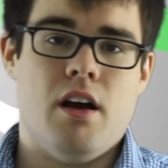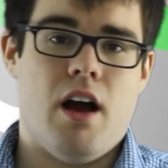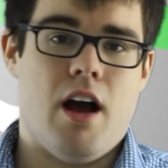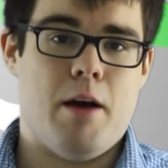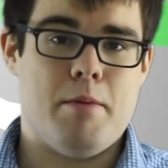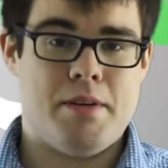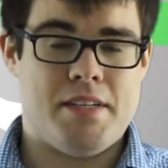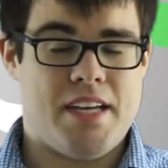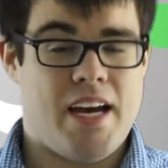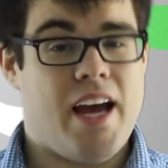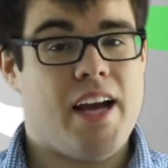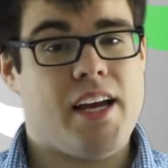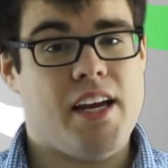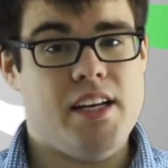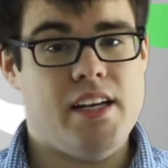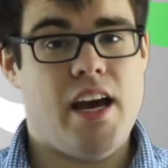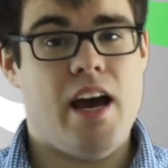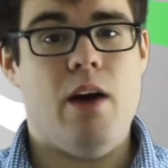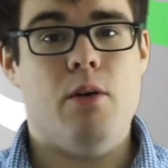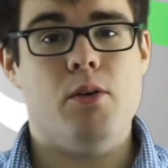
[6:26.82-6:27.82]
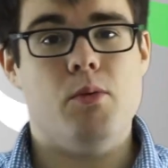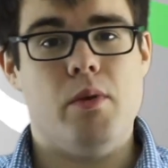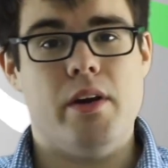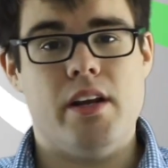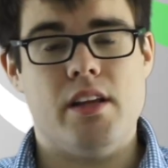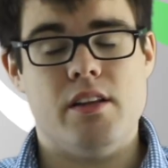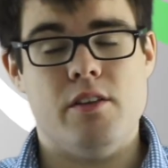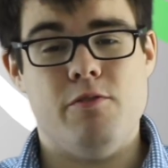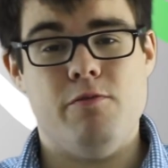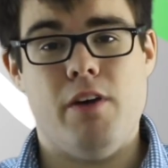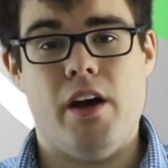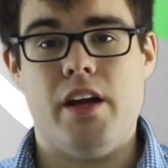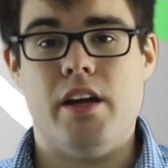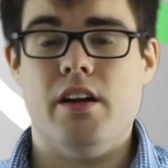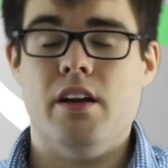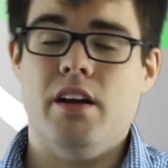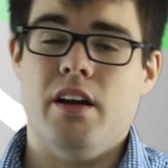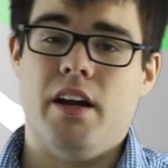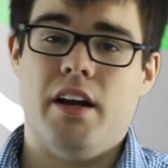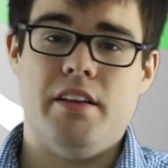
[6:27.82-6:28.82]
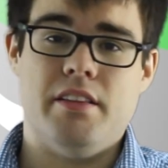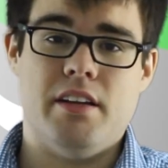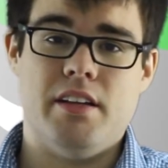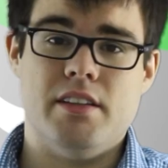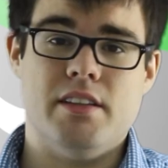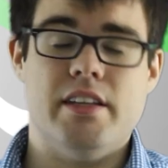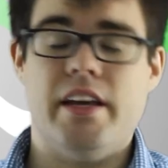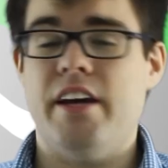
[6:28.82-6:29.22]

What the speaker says: I'm attacking now and winning the fight, and then